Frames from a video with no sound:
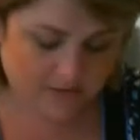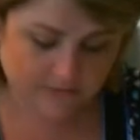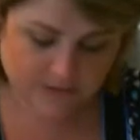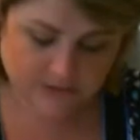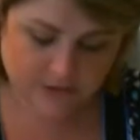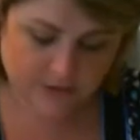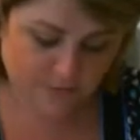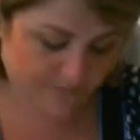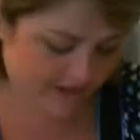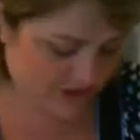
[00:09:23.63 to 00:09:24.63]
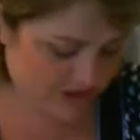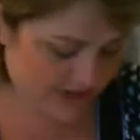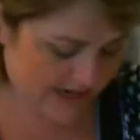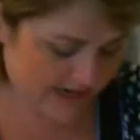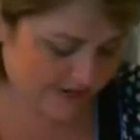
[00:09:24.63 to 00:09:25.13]
Let's look on page
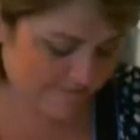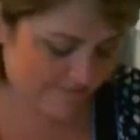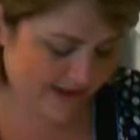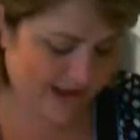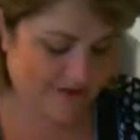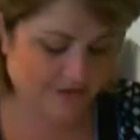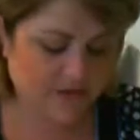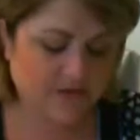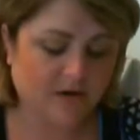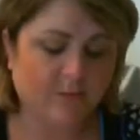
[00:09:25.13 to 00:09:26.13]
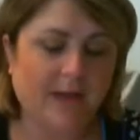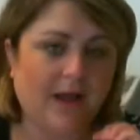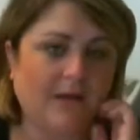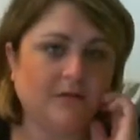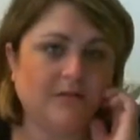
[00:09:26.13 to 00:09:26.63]
95 and talk
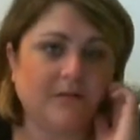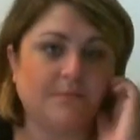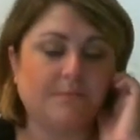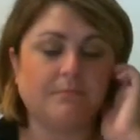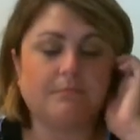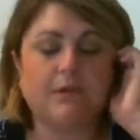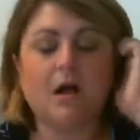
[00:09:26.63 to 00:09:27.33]
about some